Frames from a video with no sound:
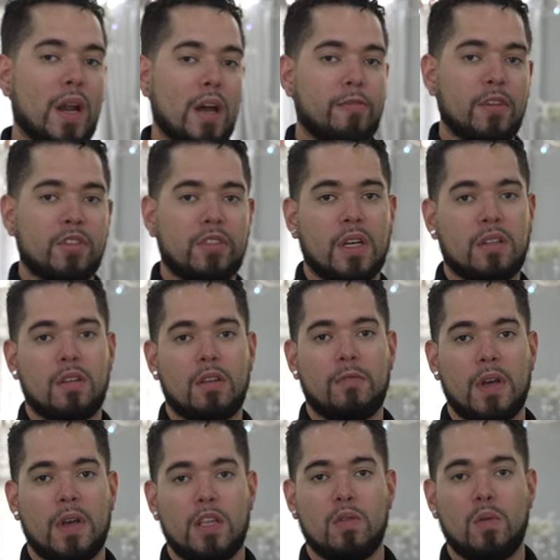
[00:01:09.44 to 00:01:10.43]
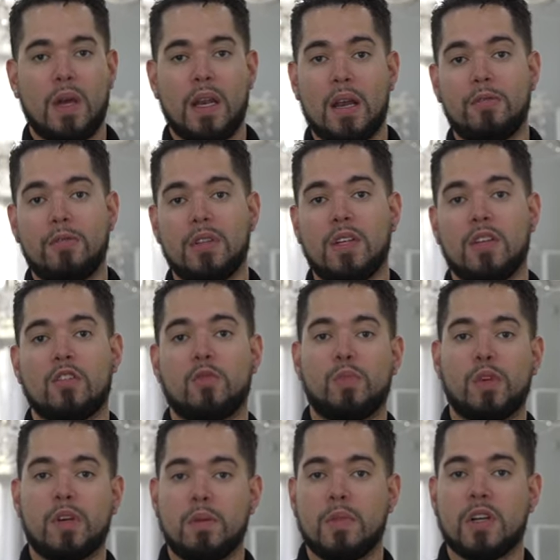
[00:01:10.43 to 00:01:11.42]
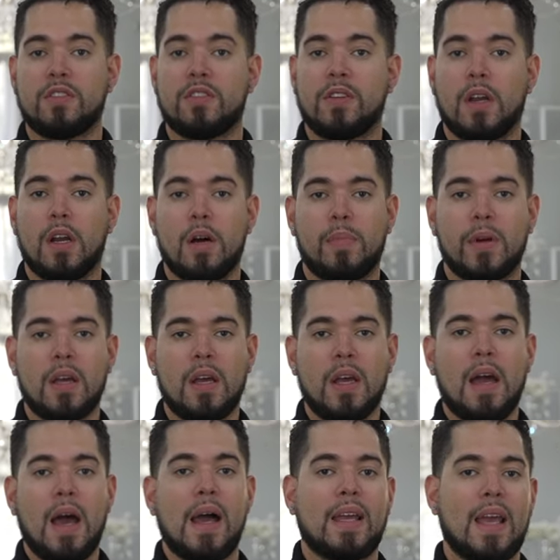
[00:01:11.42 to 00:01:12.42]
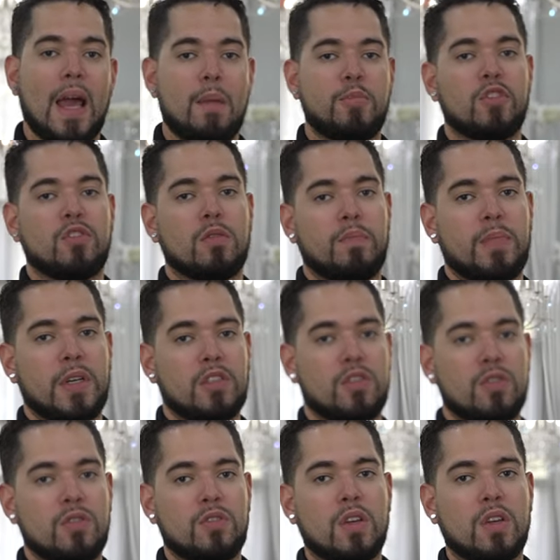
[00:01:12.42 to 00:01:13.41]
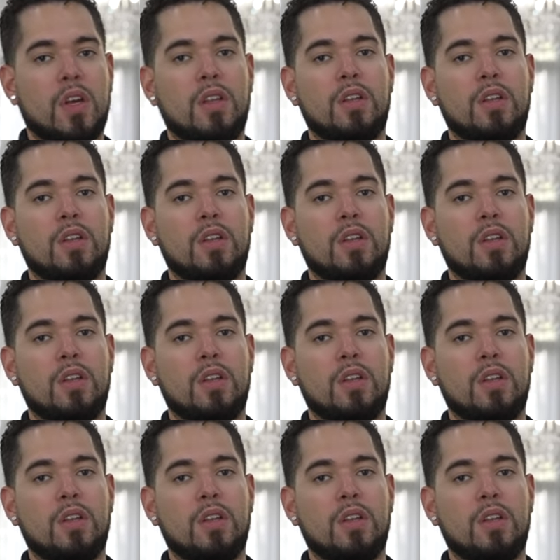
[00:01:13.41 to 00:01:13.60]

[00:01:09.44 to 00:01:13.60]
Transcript: I first get to the venue and everything is pretty much set up, I capture some pictures.